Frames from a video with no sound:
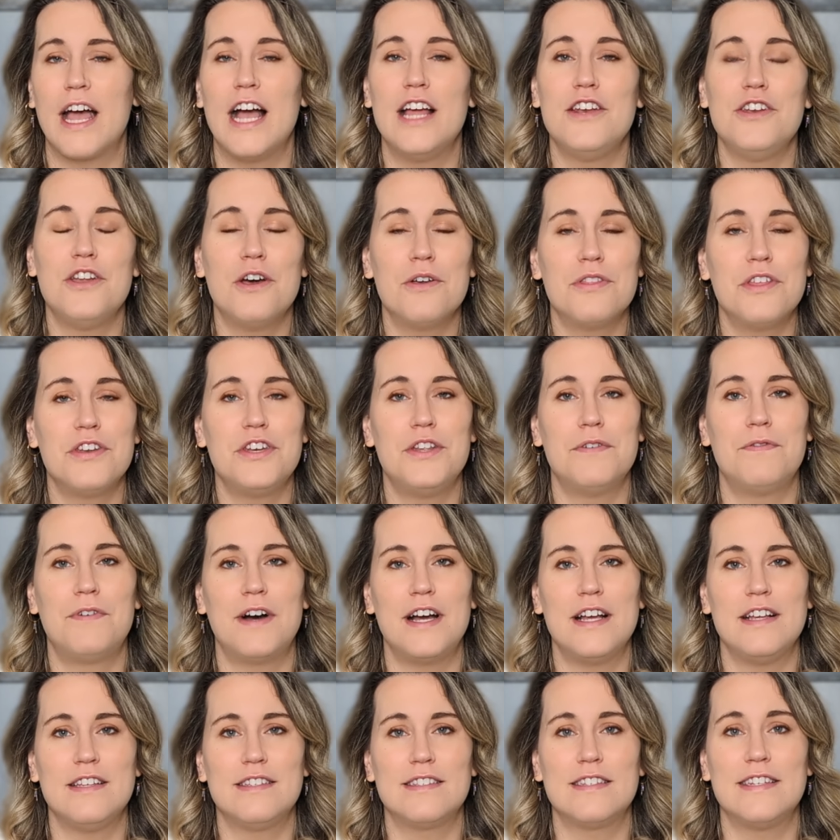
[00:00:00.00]
I know the
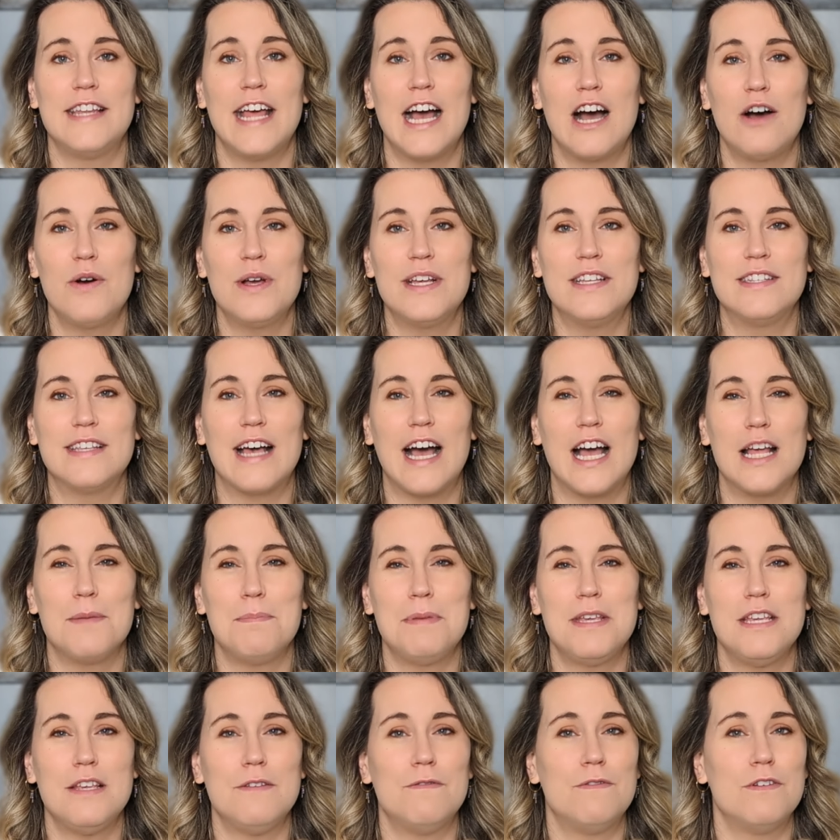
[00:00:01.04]
device now is
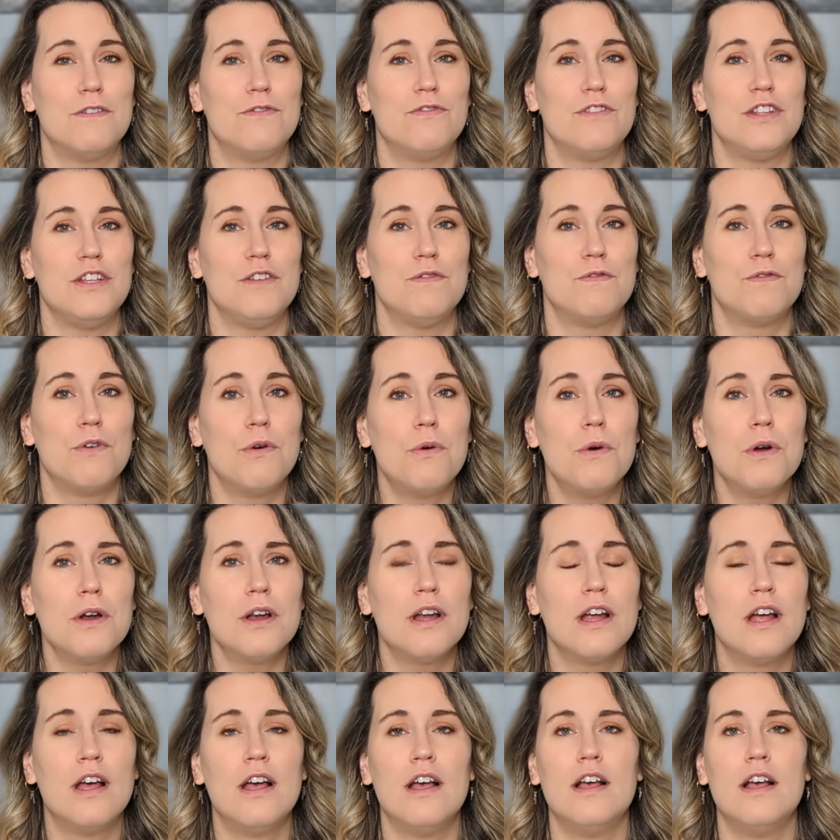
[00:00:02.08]
IP54,